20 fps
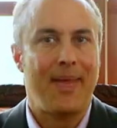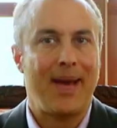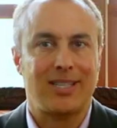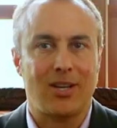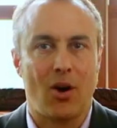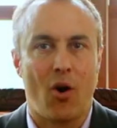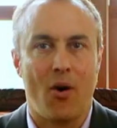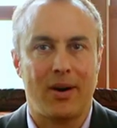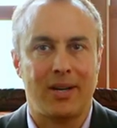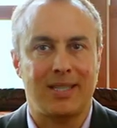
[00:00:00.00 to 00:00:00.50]
that's
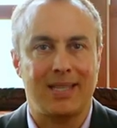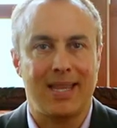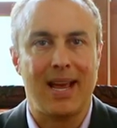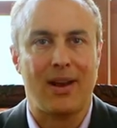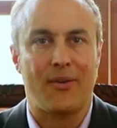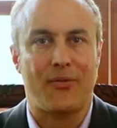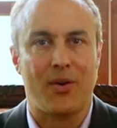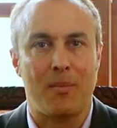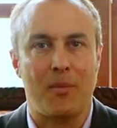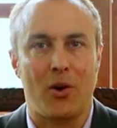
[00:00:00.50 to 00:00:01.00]
the hardest
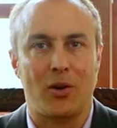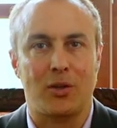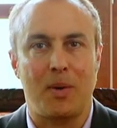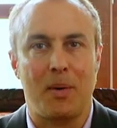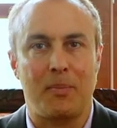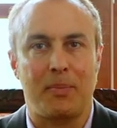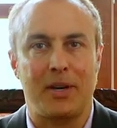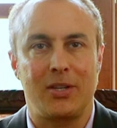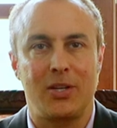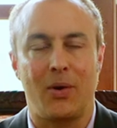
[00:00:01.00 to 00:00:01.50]
thing for most
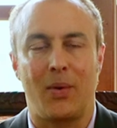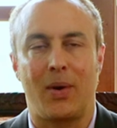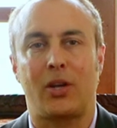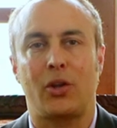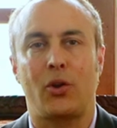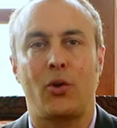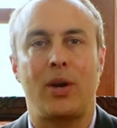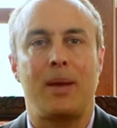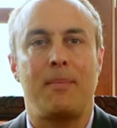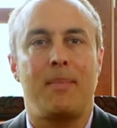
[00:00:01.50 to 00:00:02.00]
people to do,
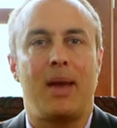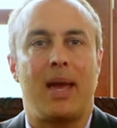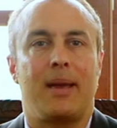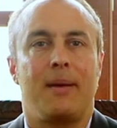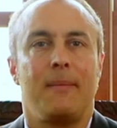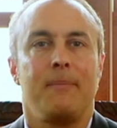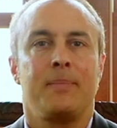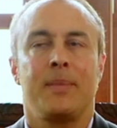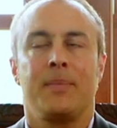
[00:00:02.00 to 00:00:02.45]
including me.